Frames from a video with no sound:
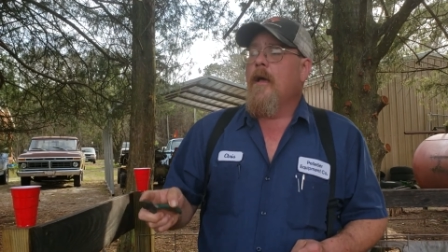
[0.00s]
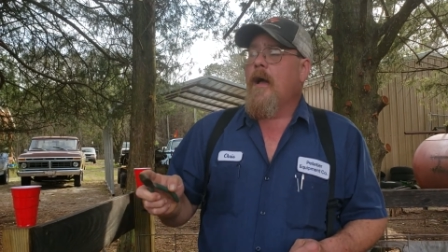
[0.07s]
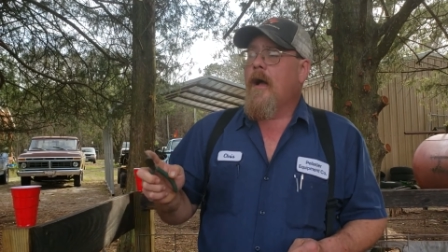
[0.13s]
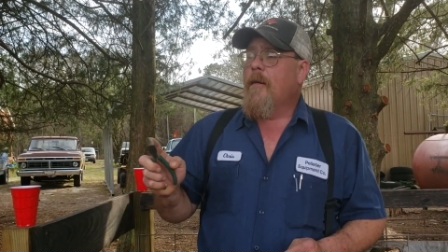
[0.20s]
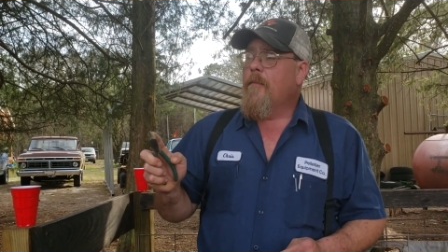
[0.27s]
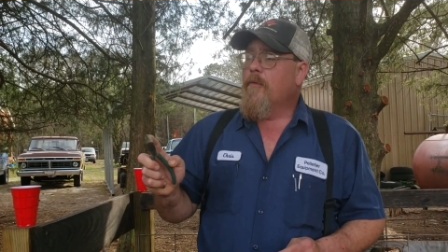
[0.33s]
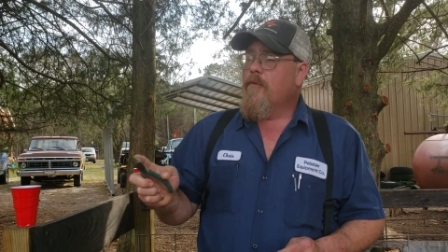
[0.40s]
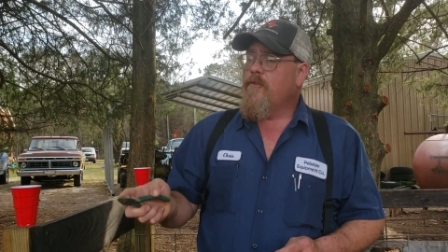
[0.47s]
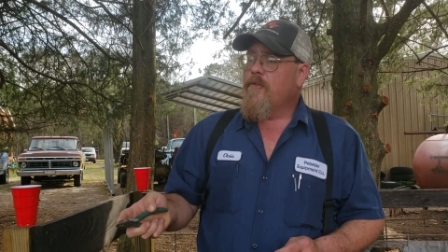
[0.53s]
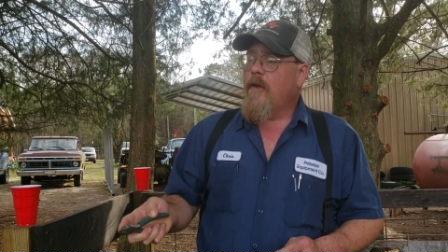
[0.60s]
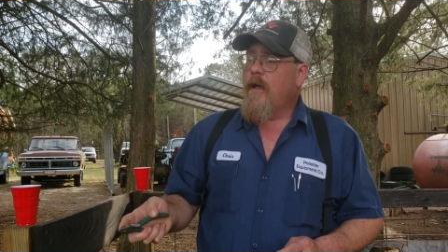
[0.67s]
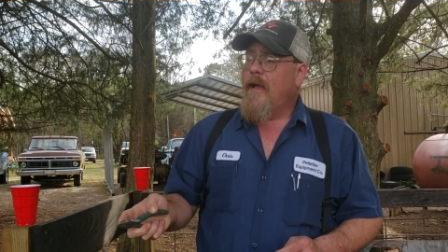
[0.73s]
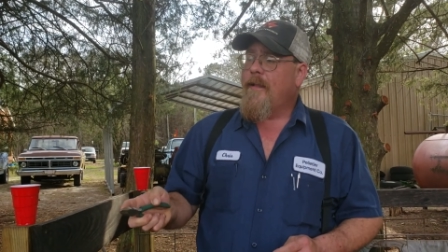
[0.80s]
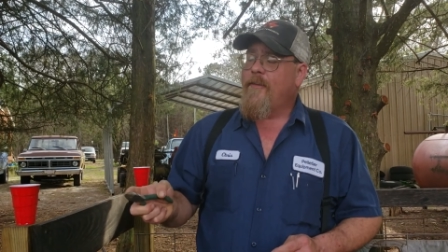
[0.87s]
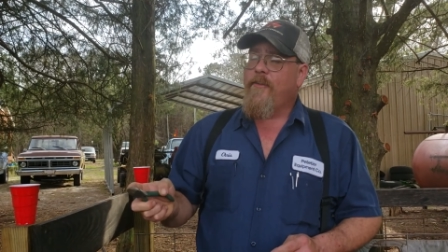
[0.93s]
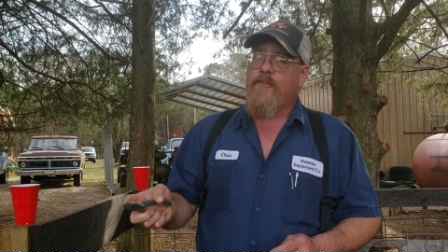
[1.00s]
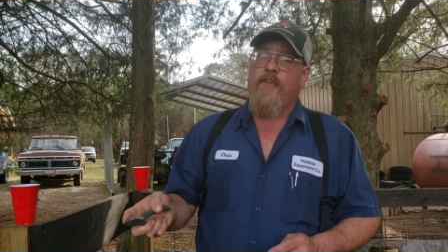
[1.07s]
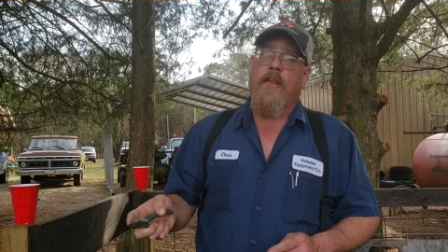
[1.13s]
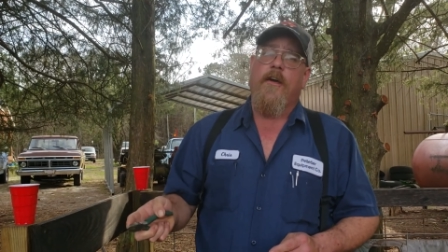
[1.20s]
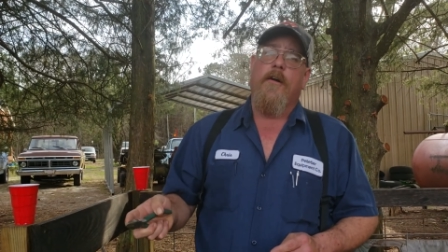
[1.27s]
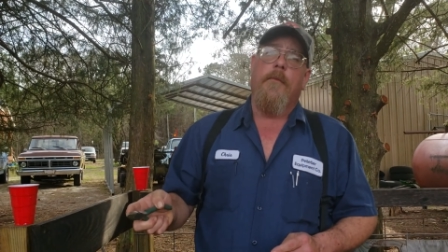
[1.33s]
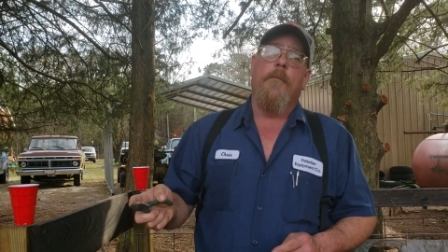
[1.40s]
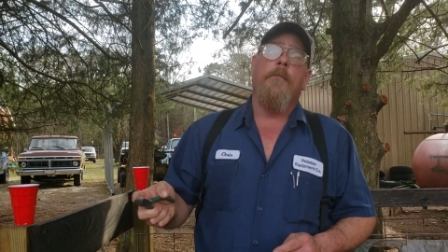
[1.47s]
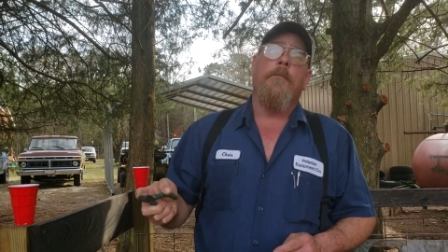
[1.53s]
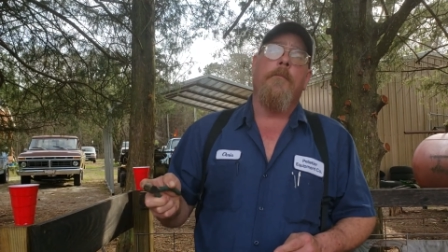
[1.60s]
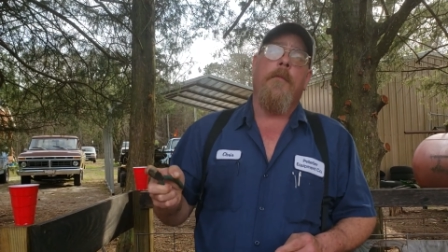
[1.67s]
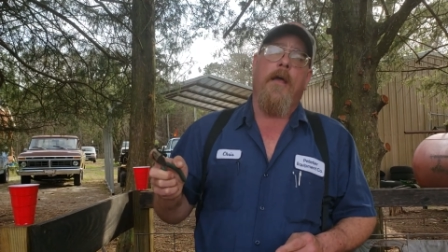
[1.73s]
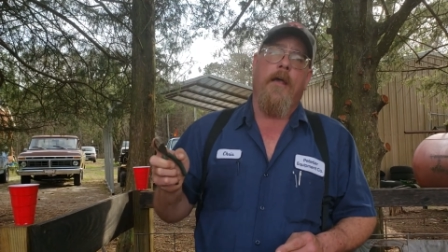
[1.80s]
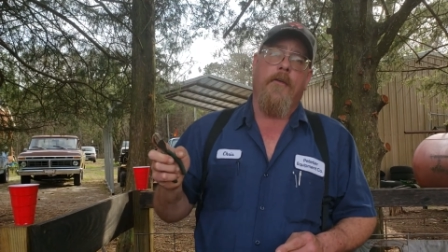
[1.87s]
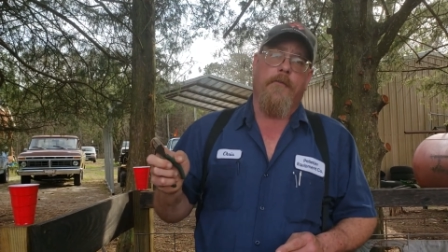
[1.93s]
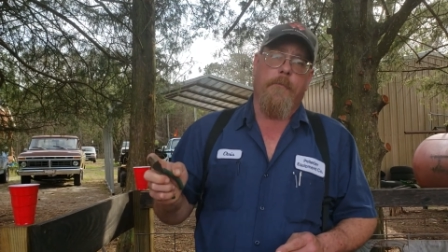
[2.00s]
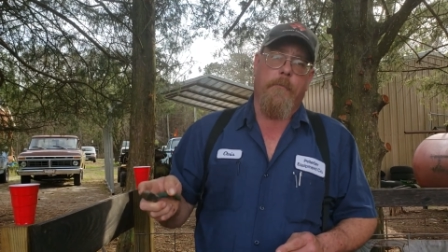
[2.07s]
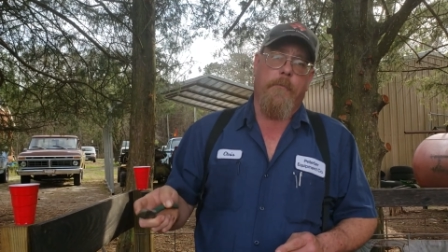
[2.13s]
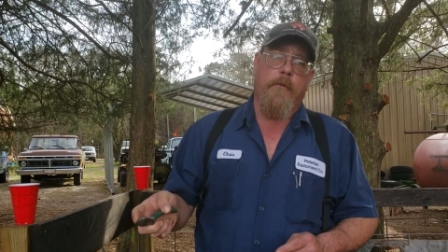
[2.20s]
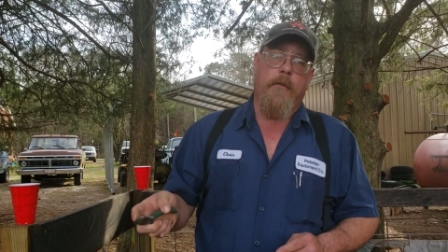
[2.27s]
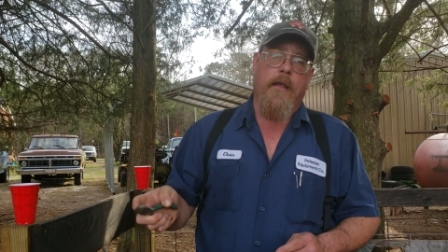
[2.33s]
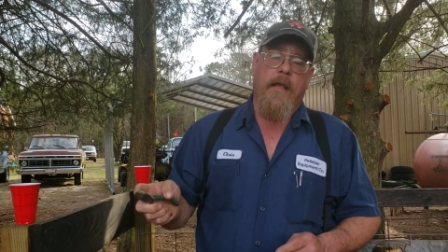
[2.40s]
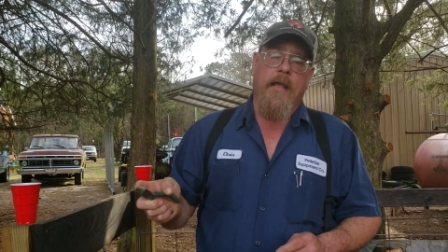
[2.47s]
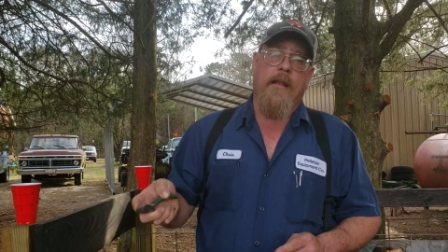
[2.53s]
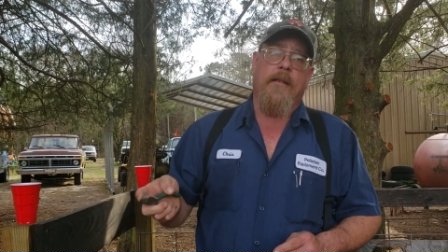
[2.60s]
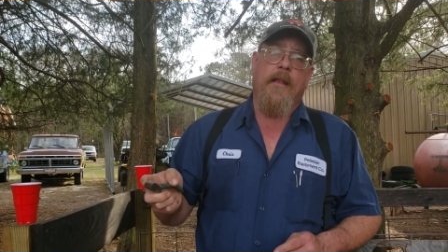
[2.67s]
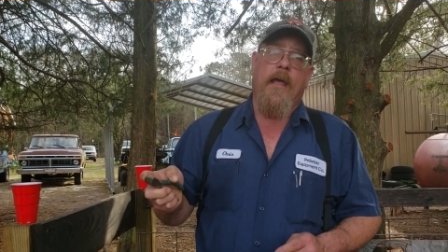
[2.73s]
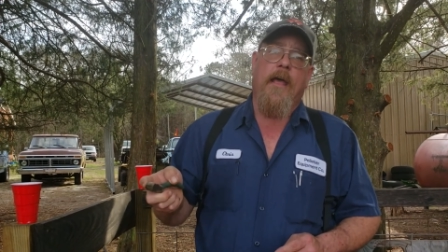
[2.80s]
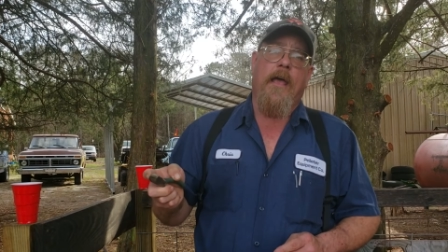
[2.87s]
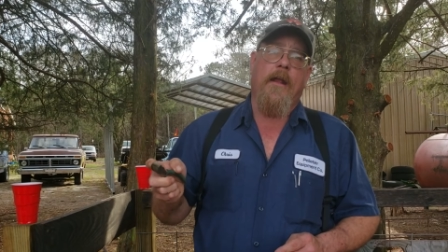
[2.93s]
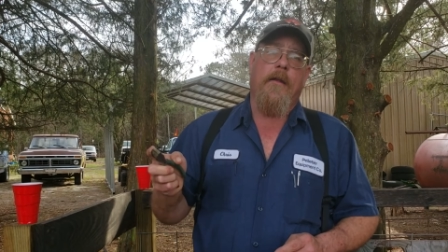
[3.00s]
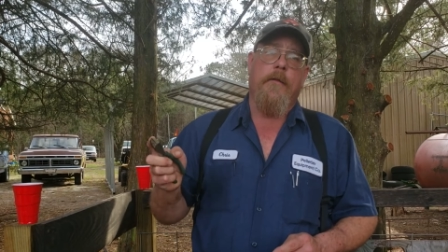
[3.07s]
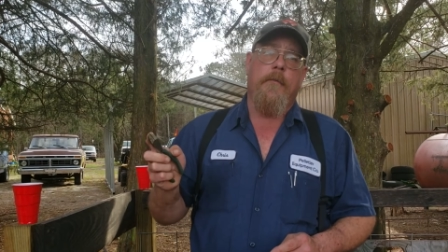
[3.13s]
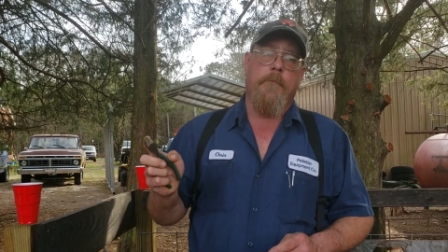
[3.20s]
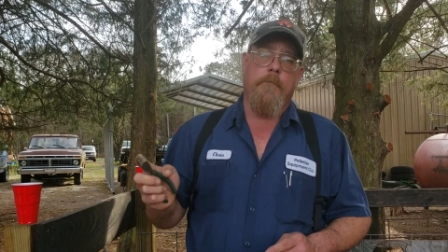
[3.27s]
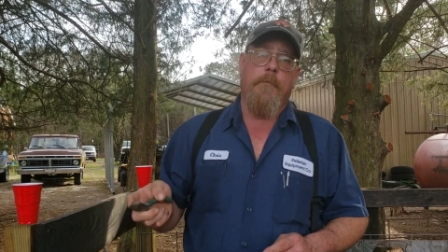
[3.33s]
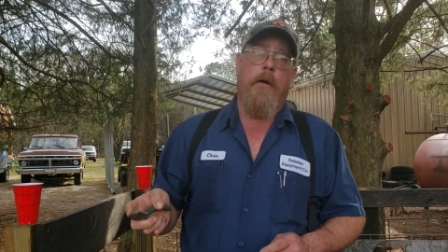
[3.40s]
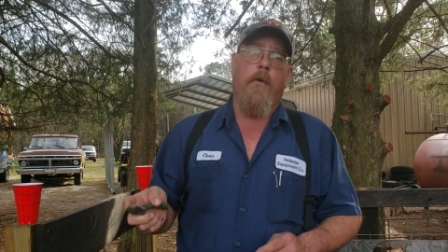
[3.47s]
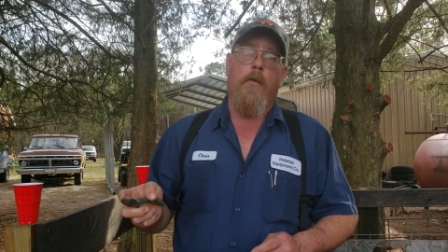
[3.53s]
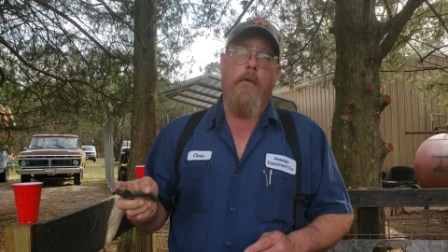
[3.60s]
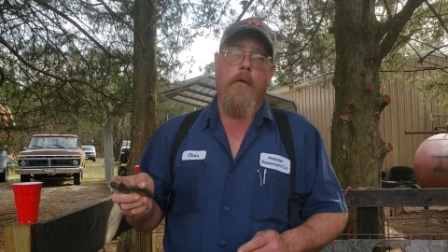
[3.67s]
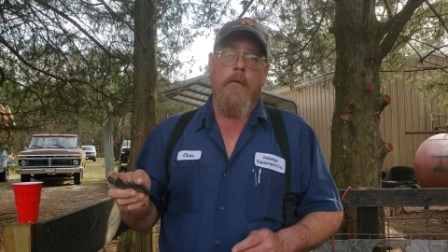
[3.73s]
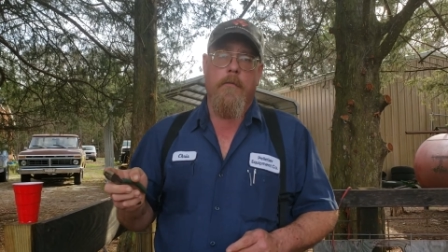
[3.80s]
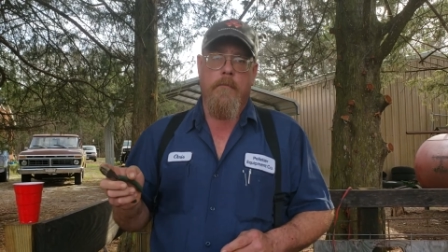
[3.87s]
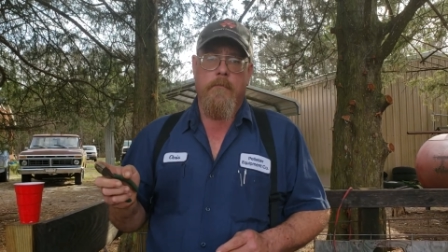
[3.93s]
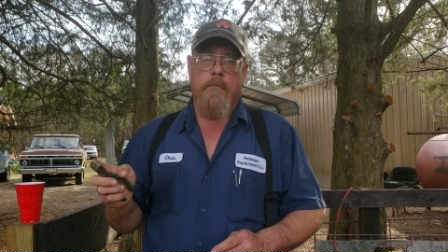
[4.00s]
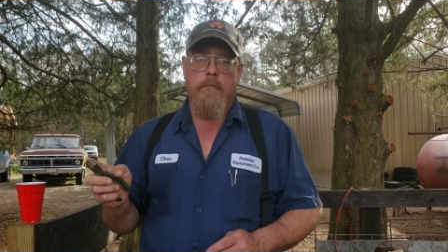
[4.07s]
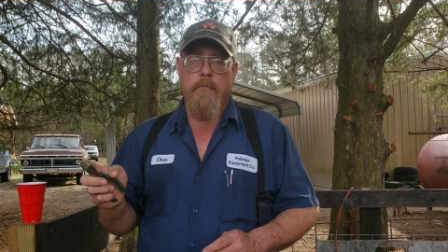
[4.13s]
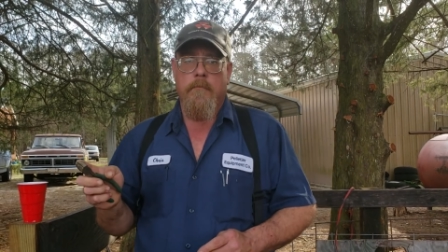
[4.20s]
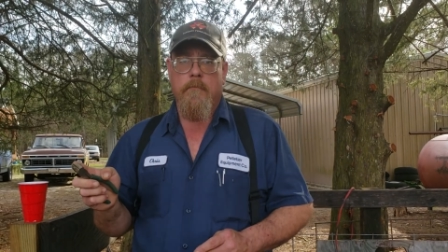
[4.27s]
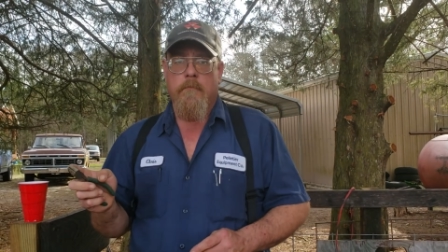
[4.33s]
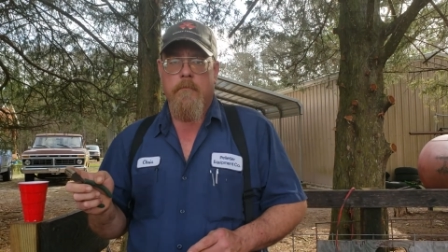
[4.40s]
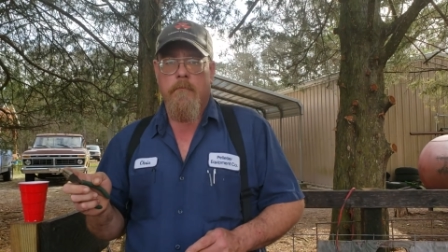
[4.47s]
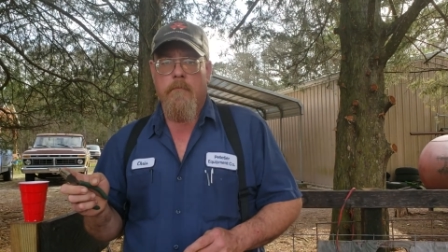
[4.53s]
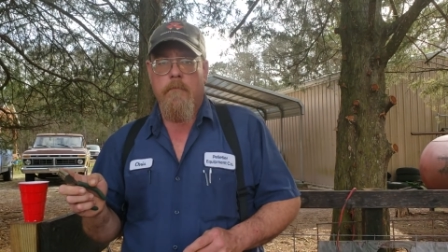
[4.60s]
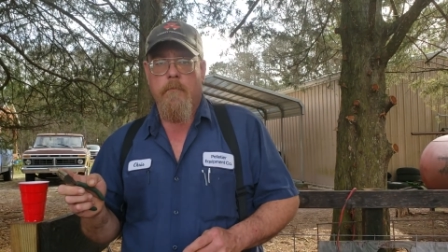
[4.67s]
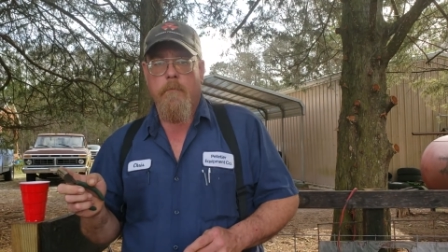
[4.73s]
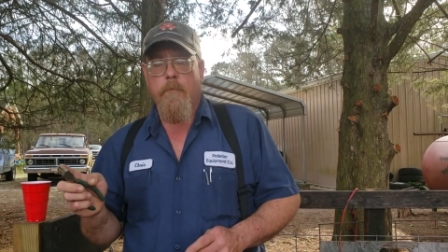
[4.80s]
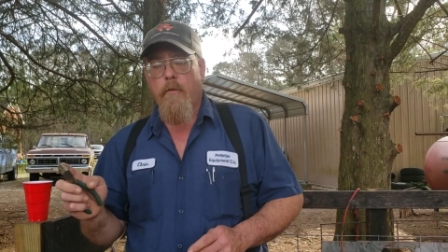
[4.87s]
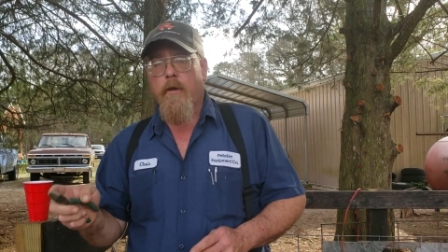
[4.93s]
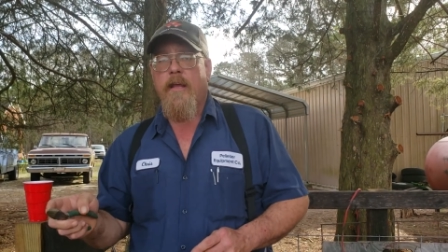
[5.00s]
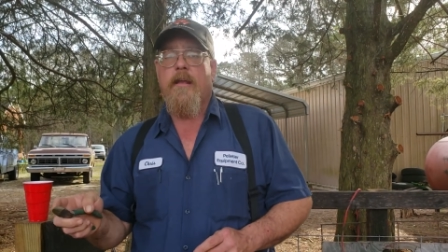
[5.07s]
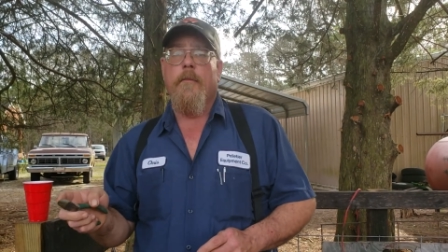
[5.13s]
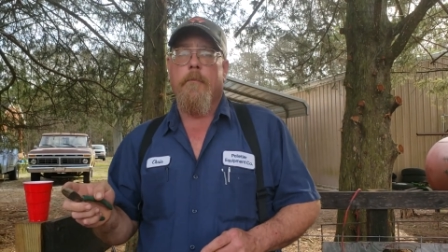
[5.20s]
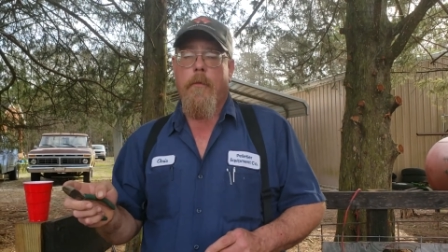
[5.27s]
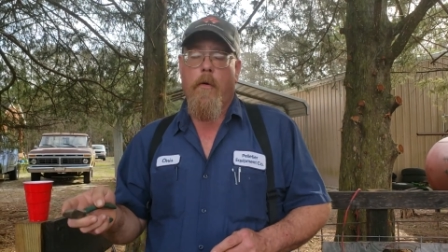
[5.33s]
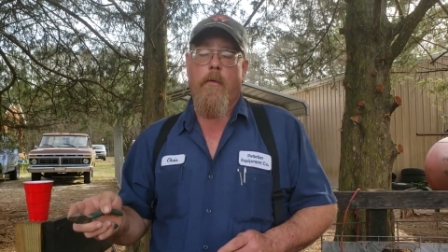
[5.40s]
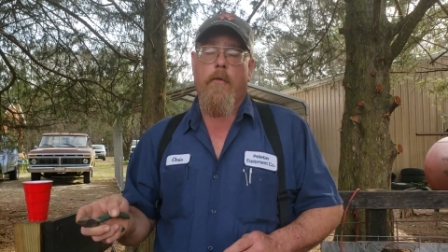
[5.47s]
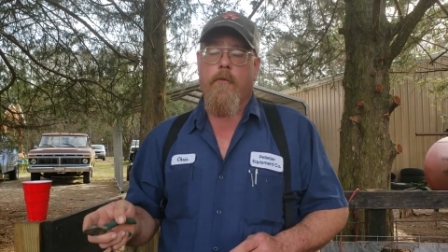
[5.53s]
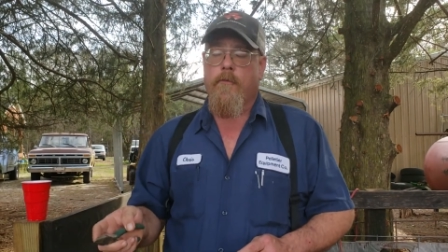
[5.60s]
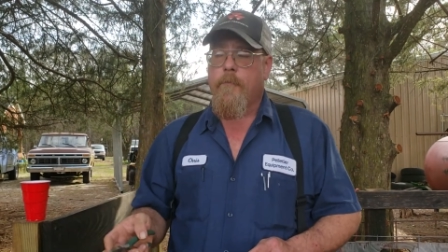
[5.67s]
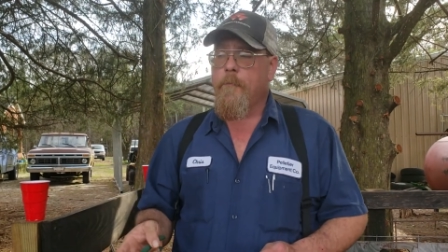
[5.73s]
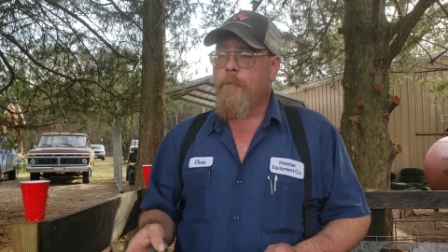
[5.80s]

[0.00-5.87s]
I'm going to try to sell them as intact boar breeding, breeding stock.